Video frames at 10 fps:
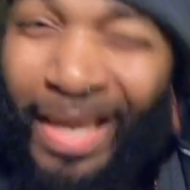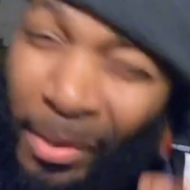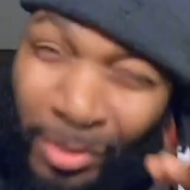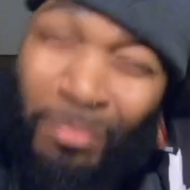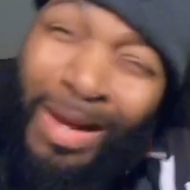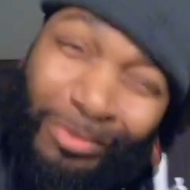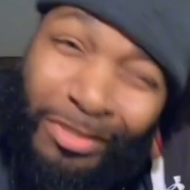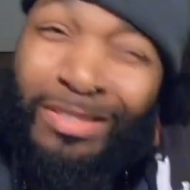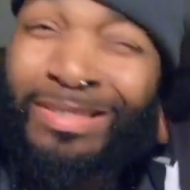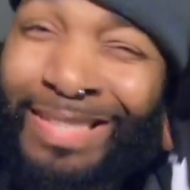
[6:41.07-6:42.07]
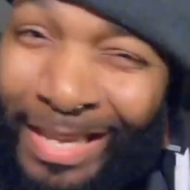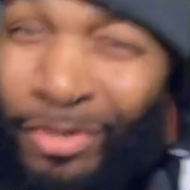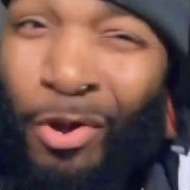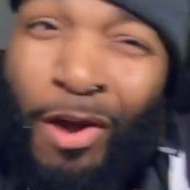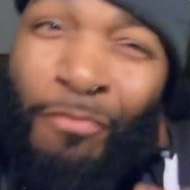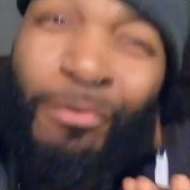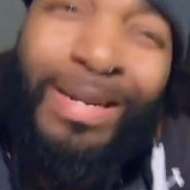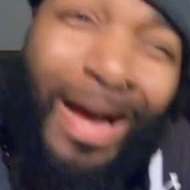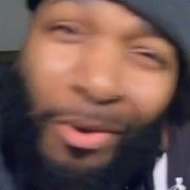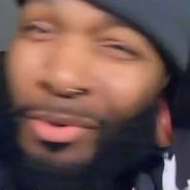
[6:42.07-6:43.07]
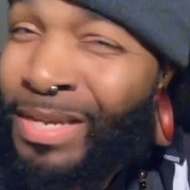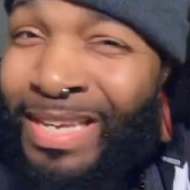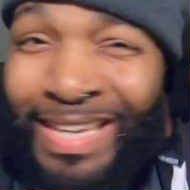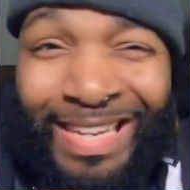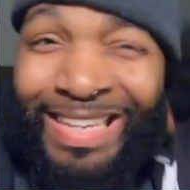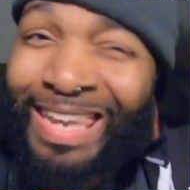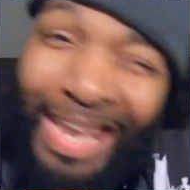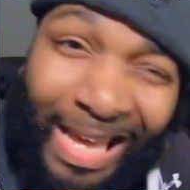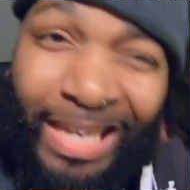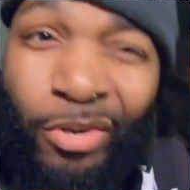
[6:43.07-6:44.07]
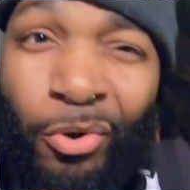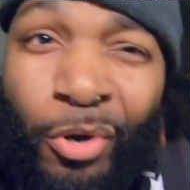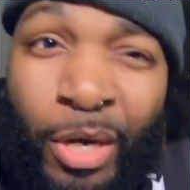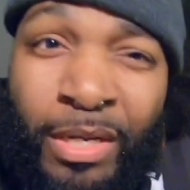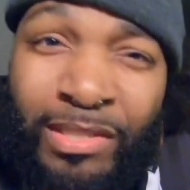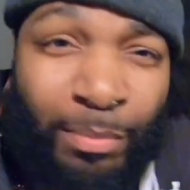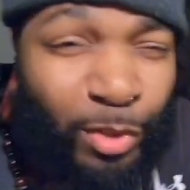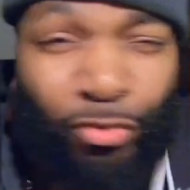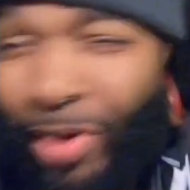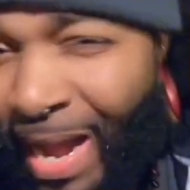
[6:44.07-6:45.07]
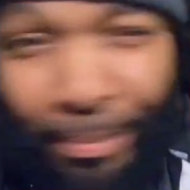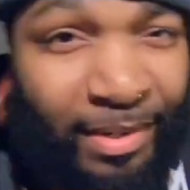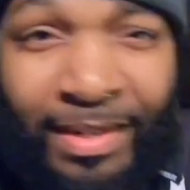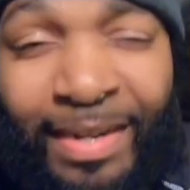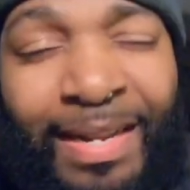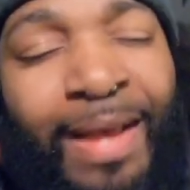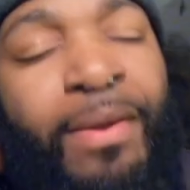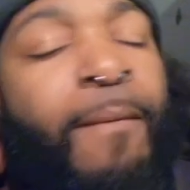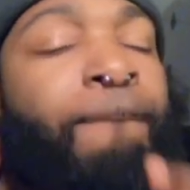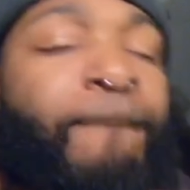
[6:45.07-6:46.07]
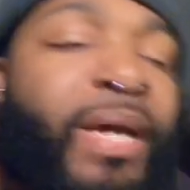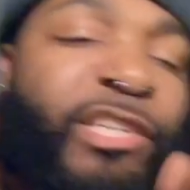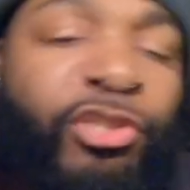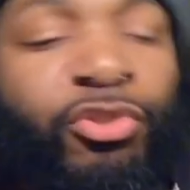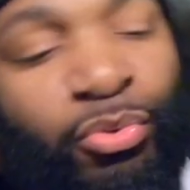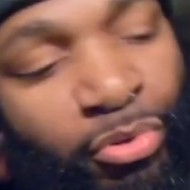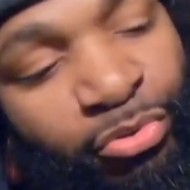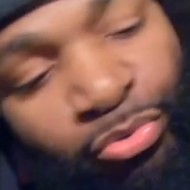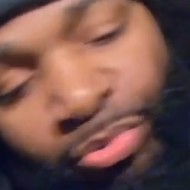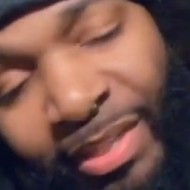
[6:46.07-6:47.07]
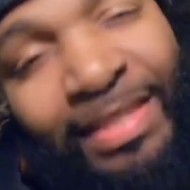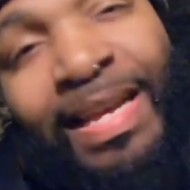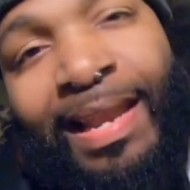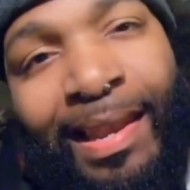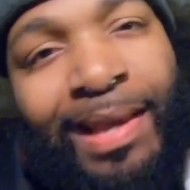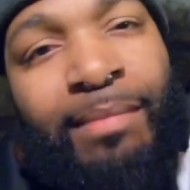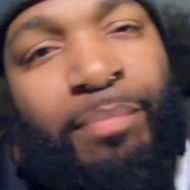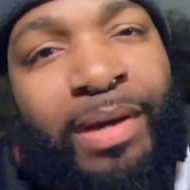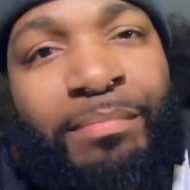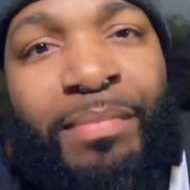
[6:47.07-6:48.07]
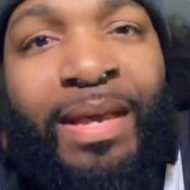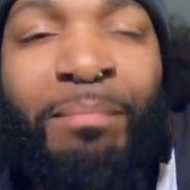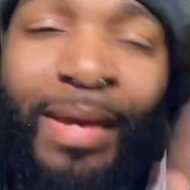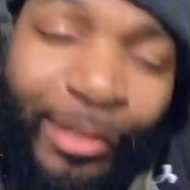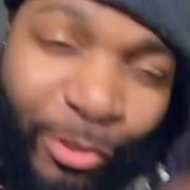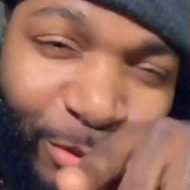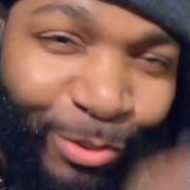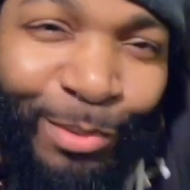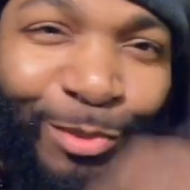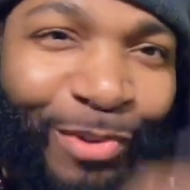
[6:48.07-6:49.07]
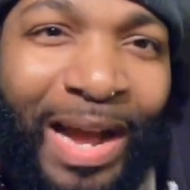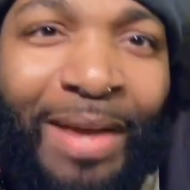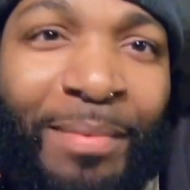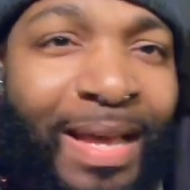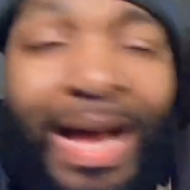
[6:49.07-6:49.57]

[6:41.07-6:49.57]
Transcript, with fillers: It was about to just take off without hitting like or subscribe or none of that. Make sure you get that like button, man. Make sure you subscribe.